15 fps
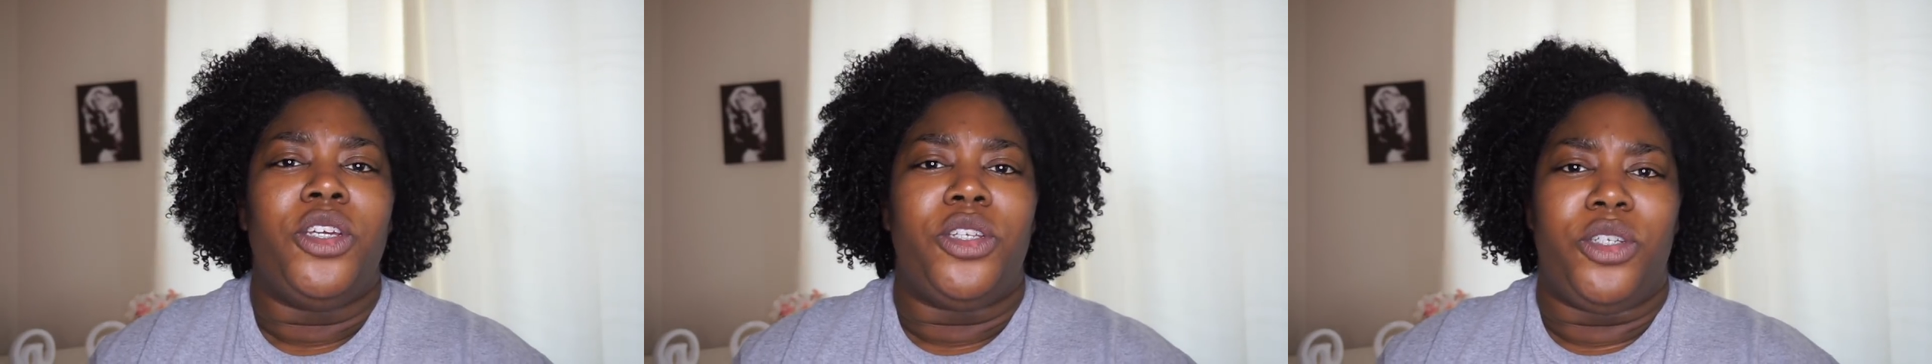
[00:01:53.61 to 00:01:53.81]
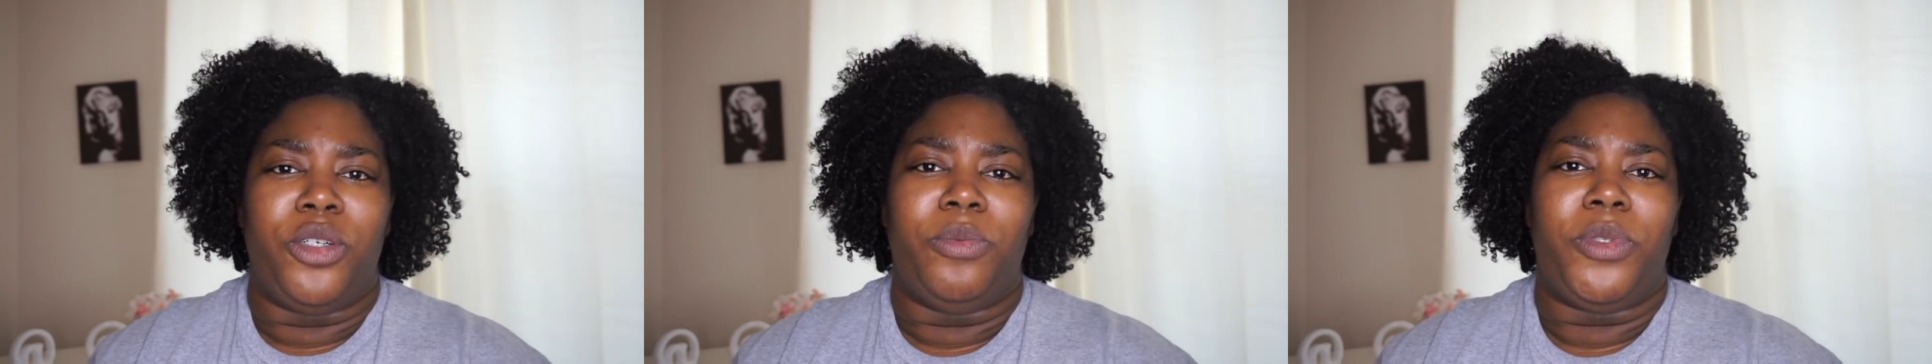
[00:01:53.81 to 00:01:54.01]

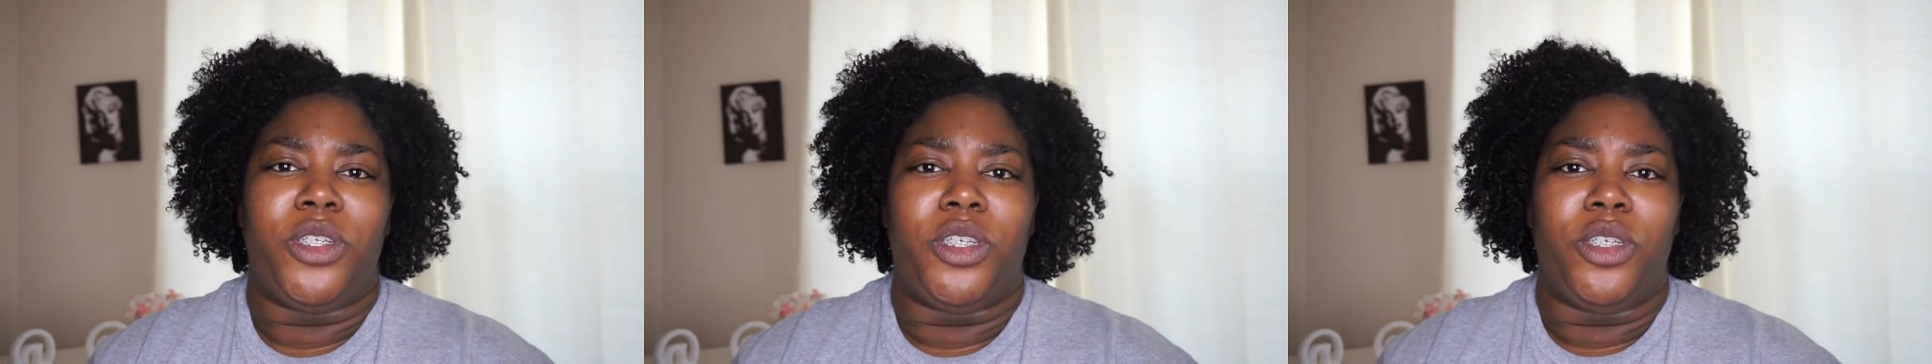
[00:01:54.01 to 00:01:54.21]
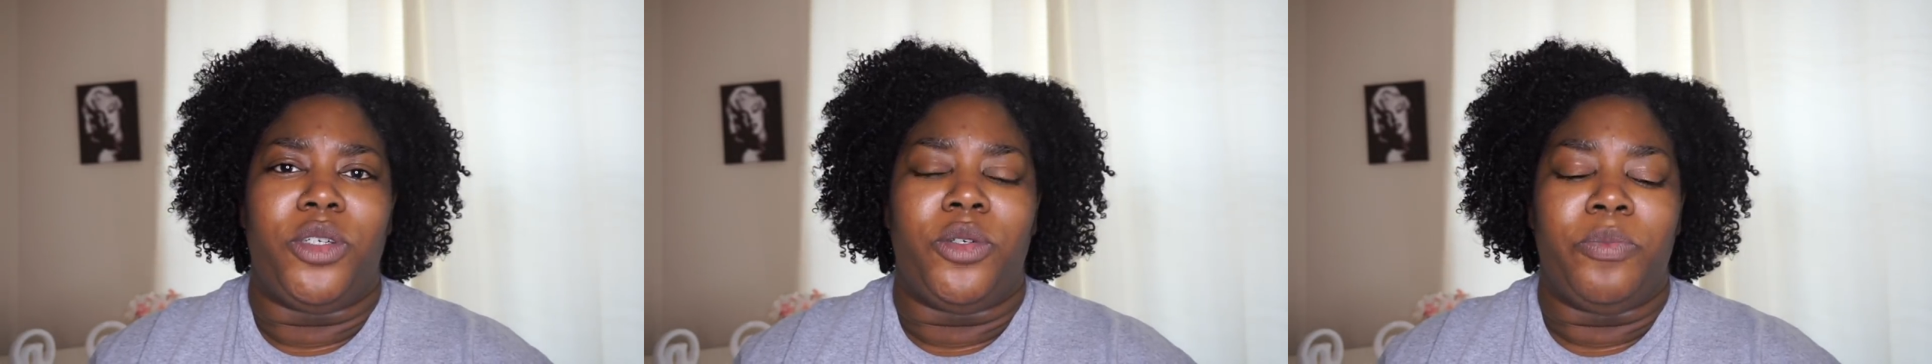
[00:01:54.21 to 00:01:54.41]
dupe to
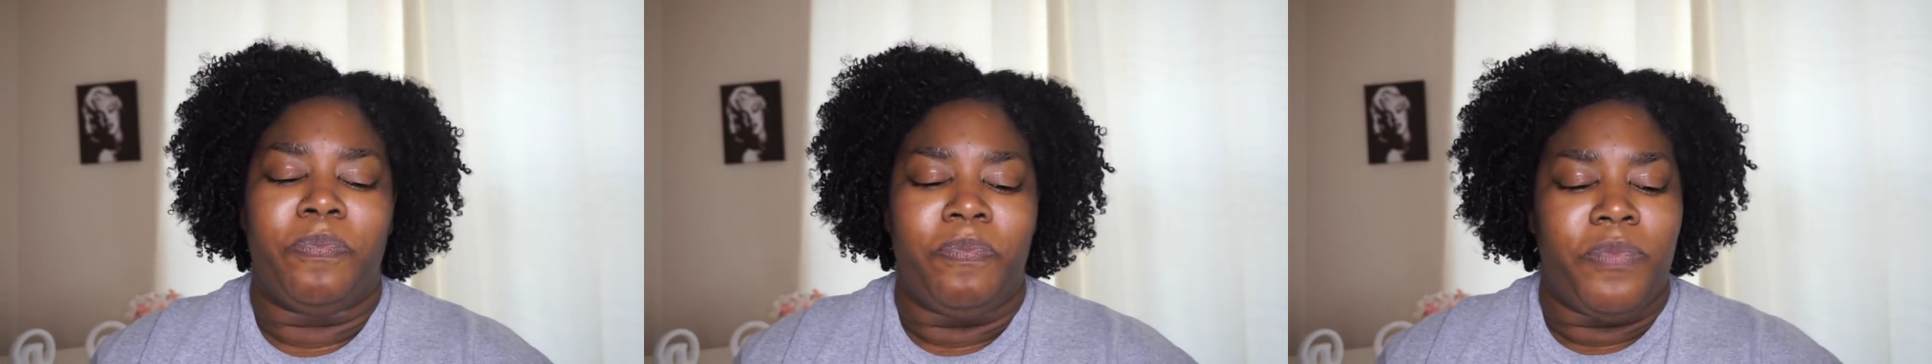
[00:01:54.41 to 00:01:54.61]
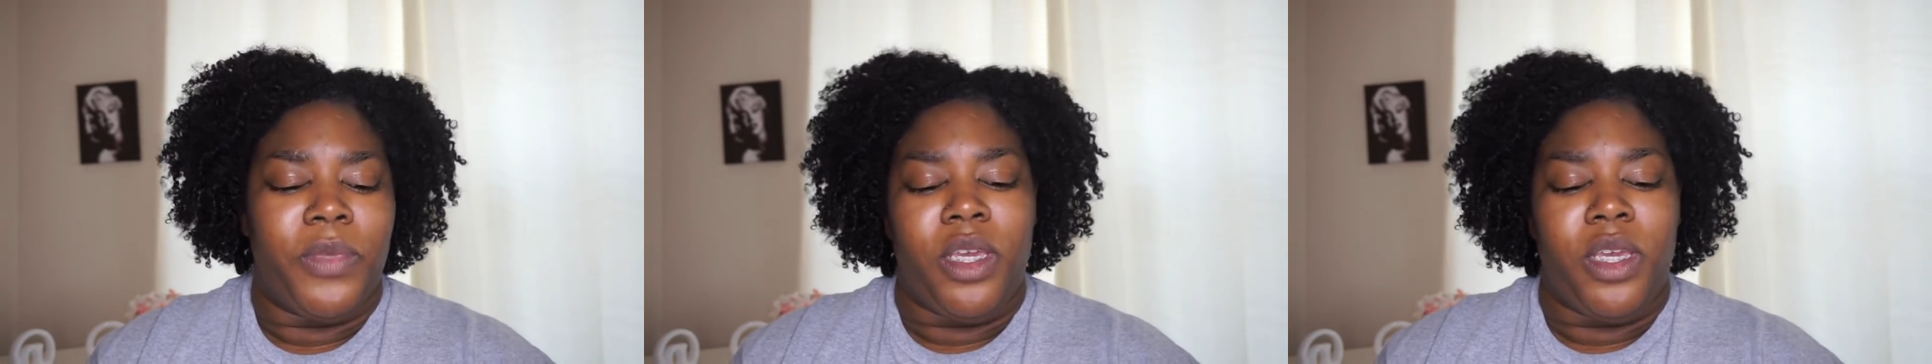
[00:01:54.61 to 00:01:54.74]
you?